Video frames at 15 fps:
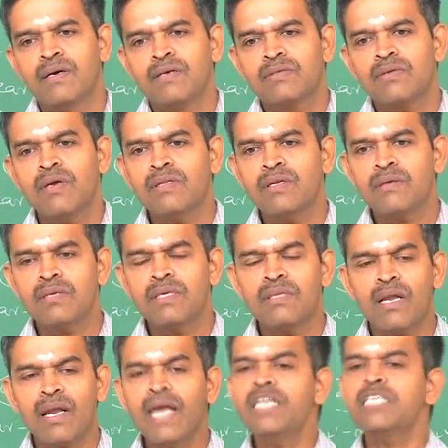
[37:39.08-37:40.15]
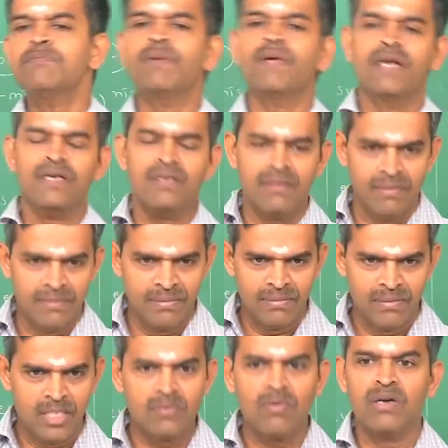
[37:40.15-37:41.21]
So, in the, in the right spirit
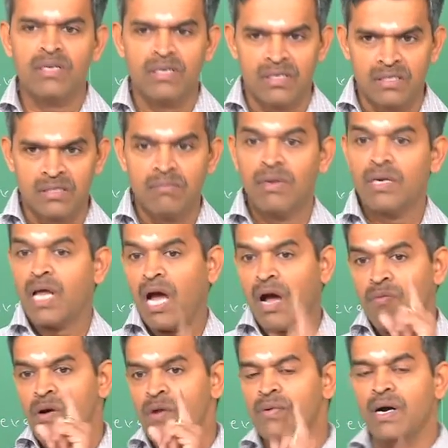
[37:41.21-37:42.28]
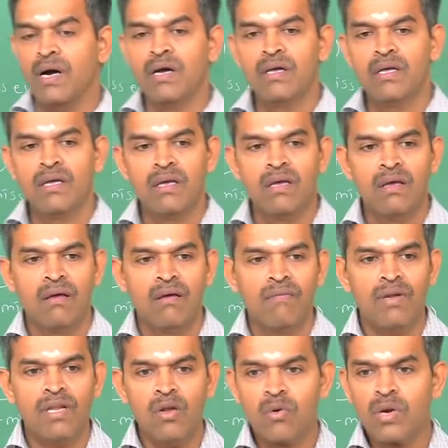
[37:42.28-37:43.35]
this is what it is, but however
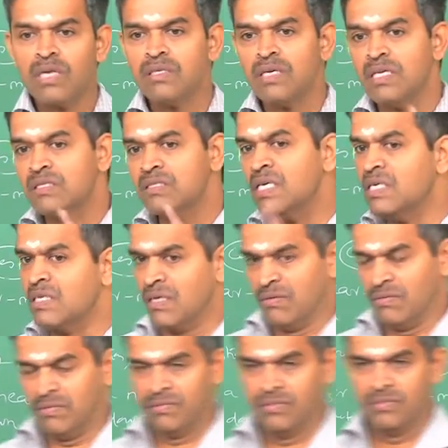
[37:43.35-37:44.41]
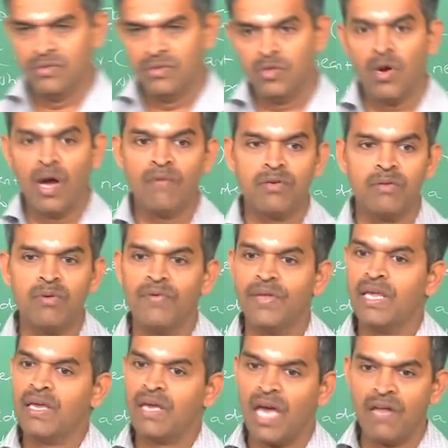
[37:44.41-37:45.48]
when you look at the incentive you have to be
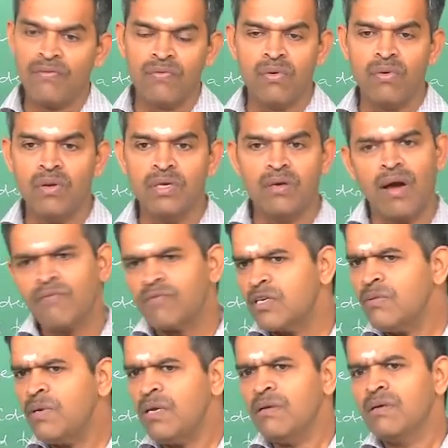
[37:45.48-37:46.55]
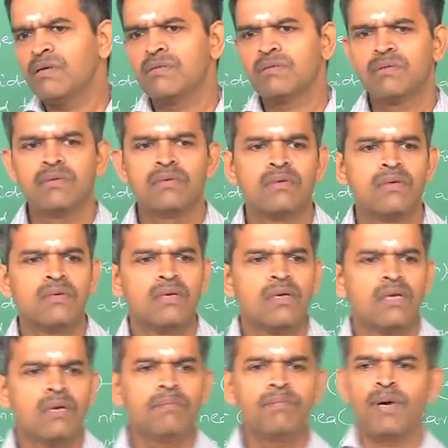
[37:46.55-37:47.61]
very careful, you have to be
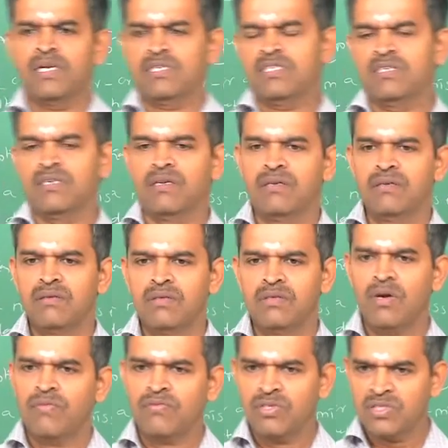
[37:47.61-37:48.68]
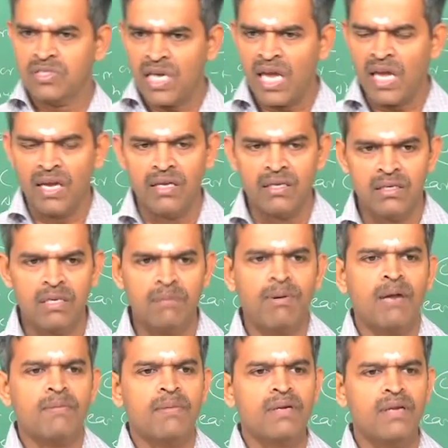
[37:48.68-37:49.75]
impartial, you have to say
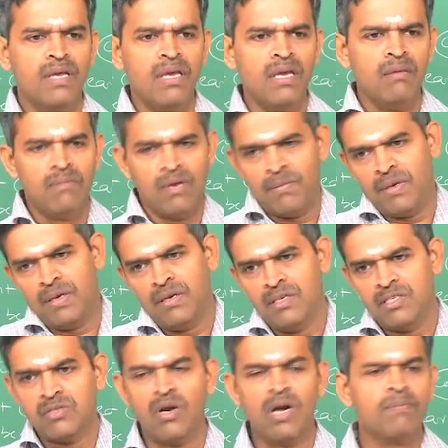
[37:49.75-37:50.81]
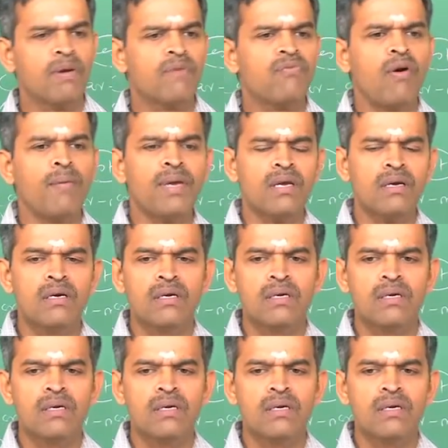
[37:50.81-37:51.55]
department D maybe is not performing,